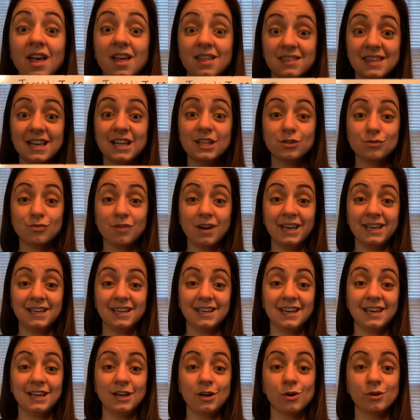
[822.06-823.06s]
That's right,
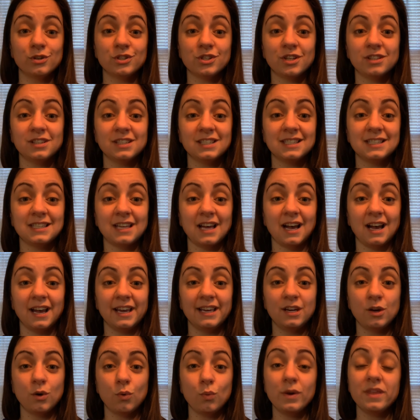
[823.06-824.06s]
it goes on the
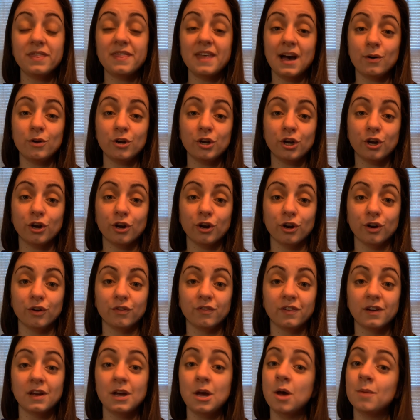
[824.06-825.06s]
side without a curve
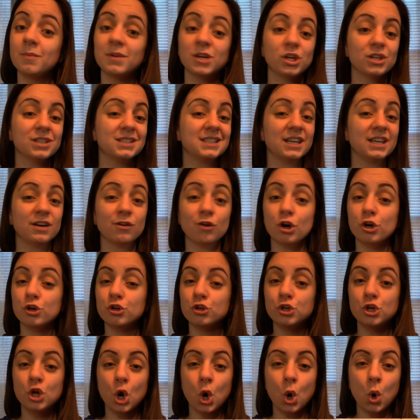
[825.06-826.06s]
because there are
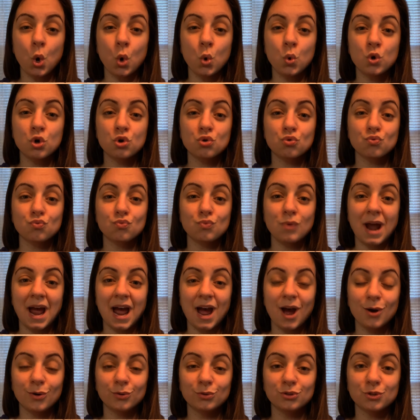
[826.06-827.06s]
no
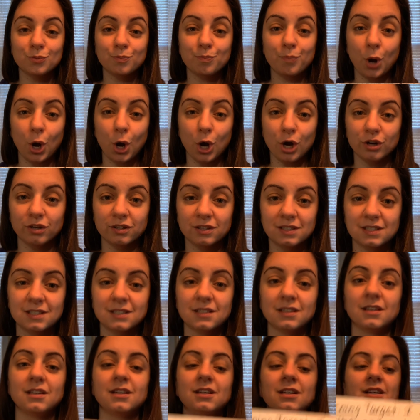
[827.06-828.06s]
round parts.
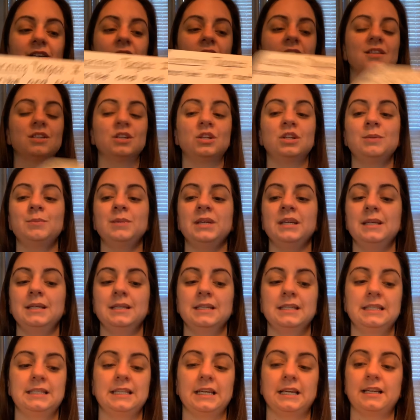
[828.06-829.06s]
So let me
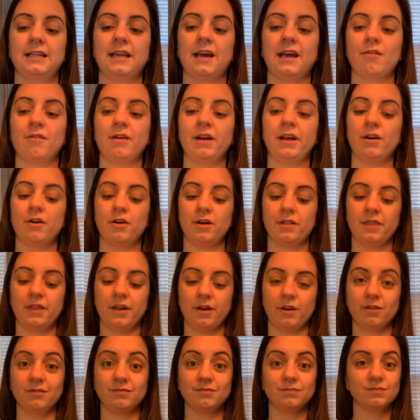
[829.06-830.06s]
stick that right on
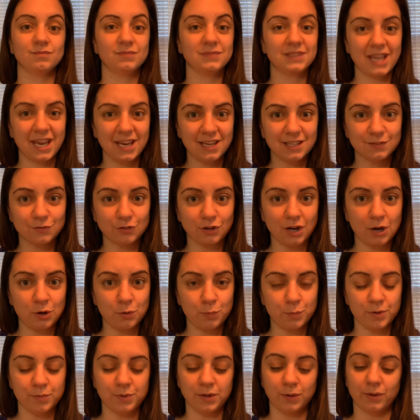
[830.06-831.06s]
there. Thanks for
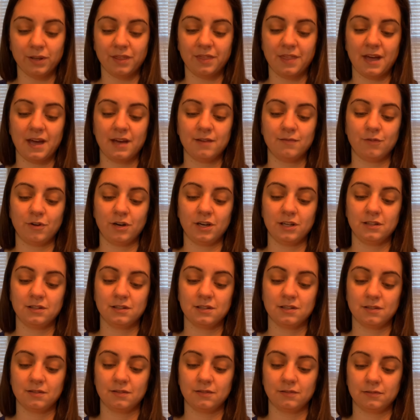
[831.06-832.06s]
helping me with that,
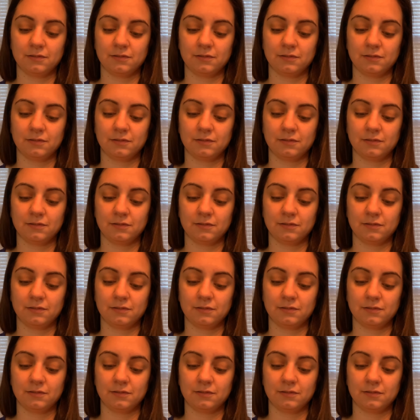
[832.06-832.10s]
friends.